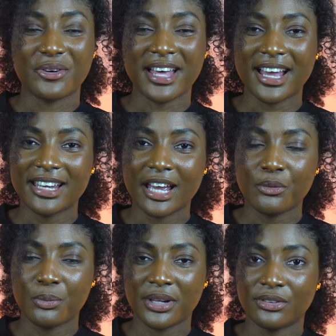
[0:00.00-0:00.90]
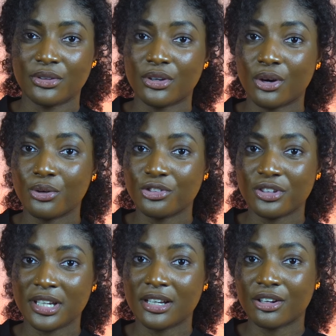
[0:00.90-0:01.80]
that night we went to
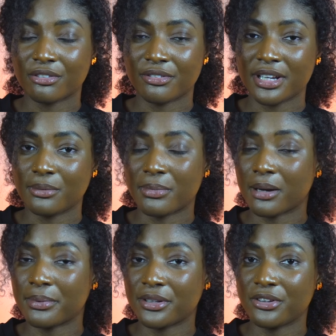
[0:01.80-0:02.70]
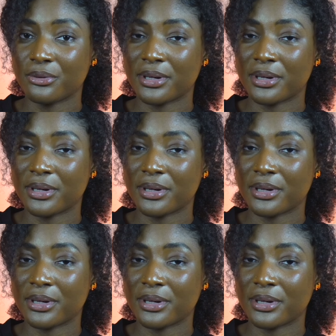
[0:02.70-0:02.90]
Koji Korean barbecue